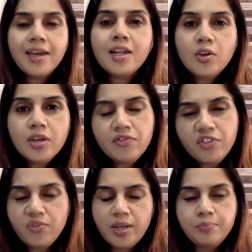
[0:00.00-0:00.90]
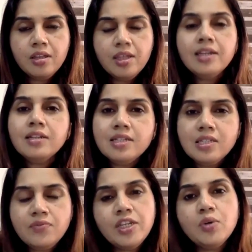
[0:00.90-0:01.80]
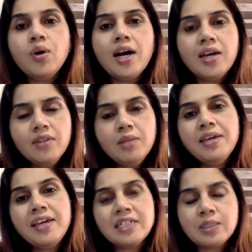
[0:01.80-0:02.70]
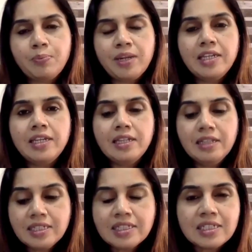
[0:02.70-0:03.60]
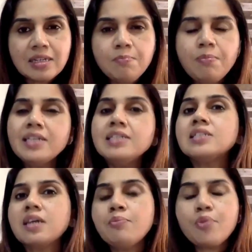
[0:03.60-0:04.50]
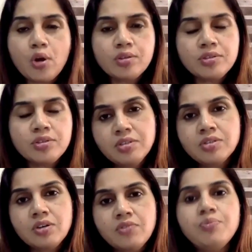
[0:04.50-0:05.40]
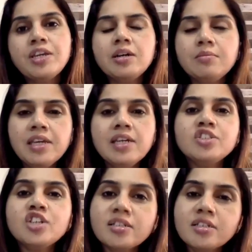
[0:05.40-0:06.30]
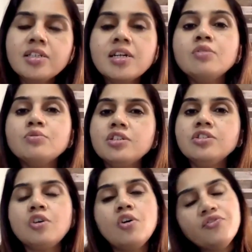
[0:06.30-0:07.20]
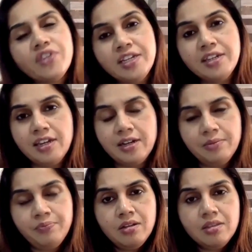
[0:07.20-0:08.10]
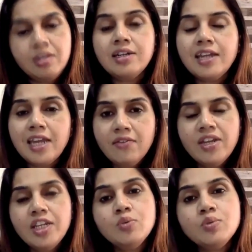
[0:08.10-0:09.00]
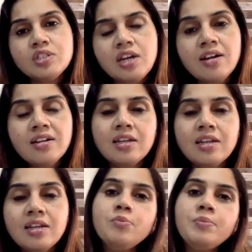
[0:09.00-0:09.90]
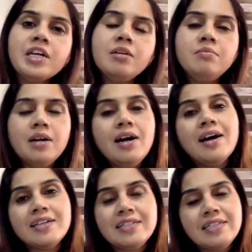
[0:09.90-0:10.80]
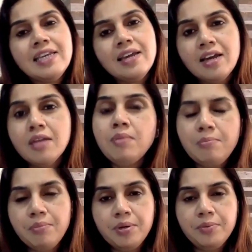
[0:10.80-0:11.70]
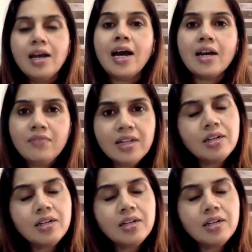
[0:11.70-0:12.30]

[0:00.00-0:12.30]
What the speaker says: Hello everyone. In this video, I will be explaining the step-by-step process of becoming a Chartered Accountant of India. The day when you start till you become a ICAI member. I will